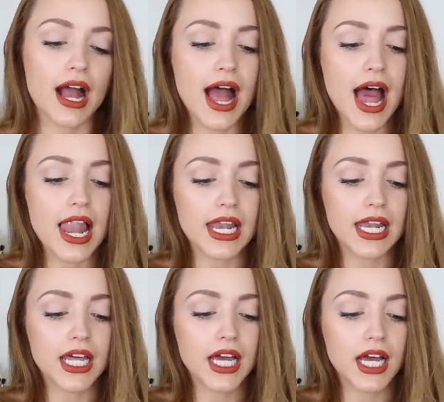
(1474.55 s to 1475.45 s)
I
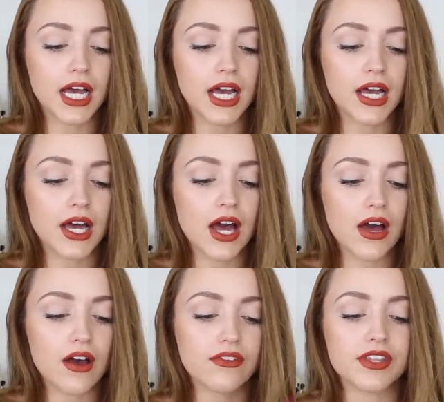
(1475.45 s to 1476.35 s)

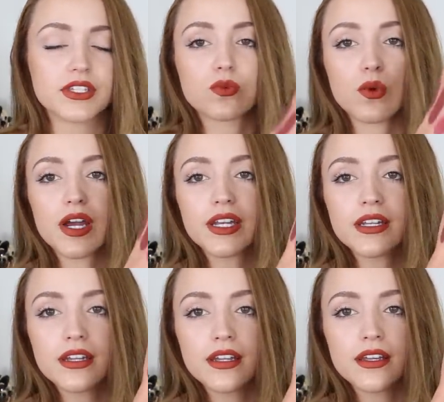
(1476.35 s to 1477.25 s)
love this
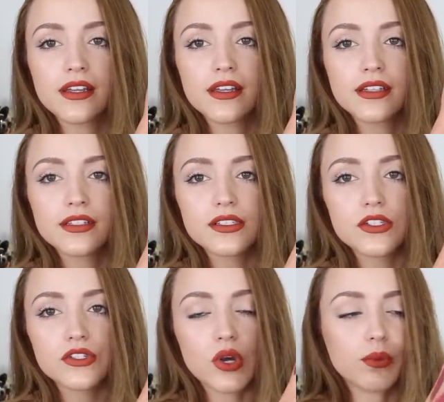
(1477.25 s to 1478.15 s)
one.
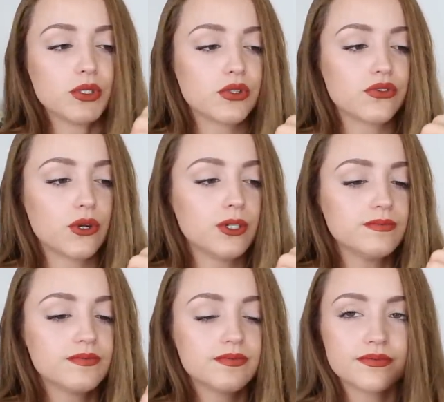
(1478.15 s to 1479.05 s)
So beautiful.